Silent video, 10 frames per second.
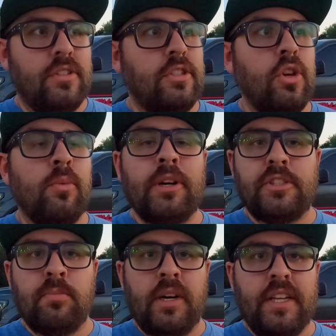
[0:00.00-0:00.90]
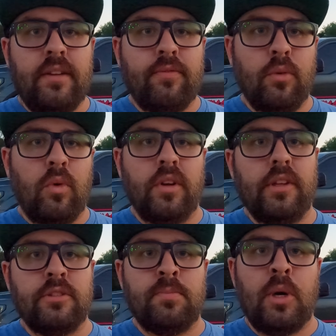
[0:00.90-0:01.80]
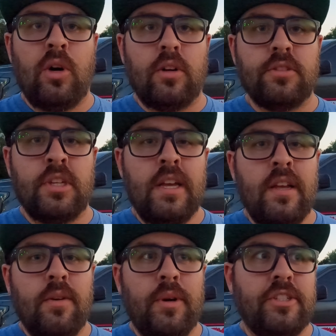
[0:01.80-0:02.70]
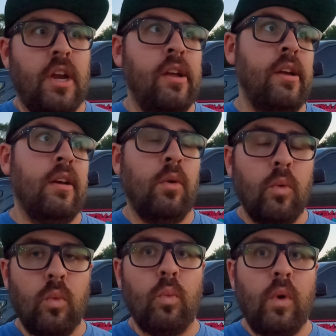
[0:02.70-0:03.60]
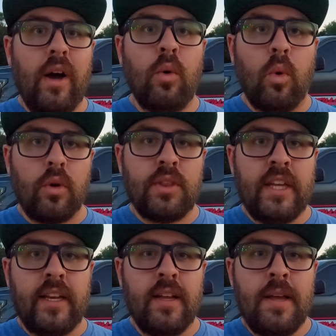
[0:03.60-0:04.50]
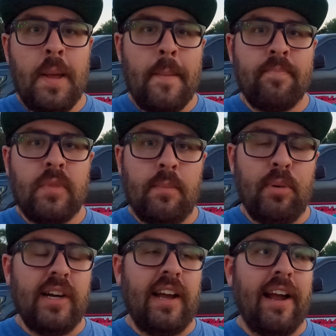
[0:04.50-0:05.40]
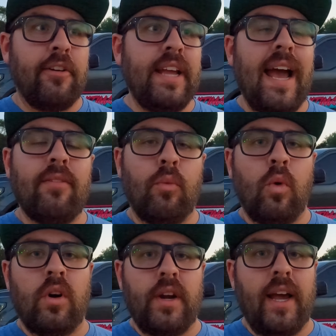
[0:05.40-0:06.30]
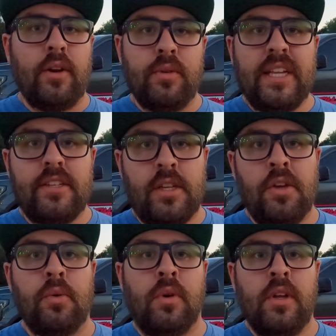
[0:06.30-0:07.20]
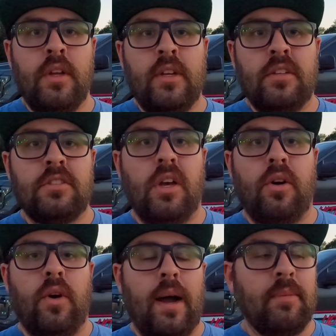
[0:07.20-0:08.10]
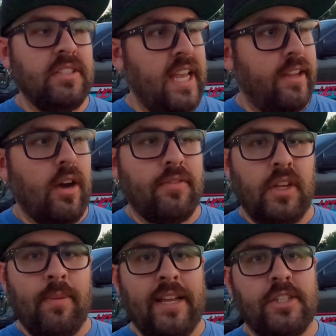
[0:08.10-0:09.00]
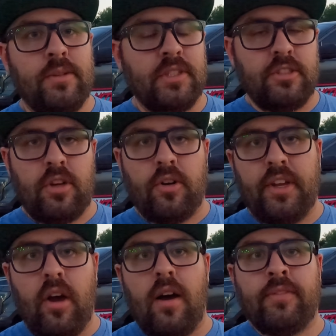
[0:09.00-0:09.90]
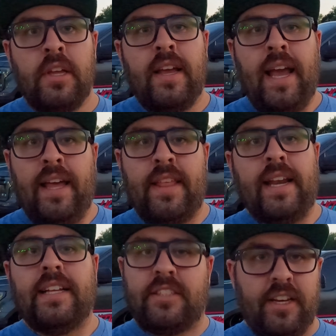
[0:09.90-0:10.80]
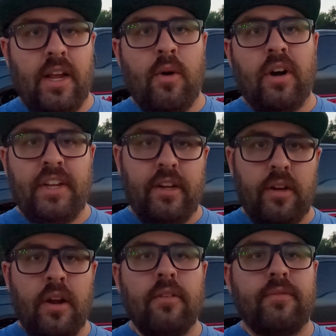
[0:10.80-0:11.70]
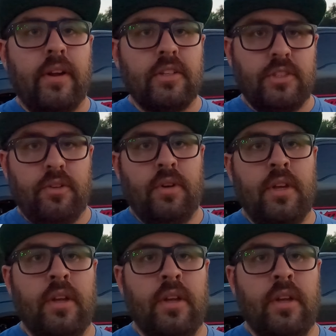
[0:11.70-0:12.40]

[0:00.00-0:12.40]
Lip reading: just so much money for one of those bars, which well worth it, but I already have one. I don't need two. So I'm gonna take it off the Comanche, which it's already off, and then it's gonna go on here very soon.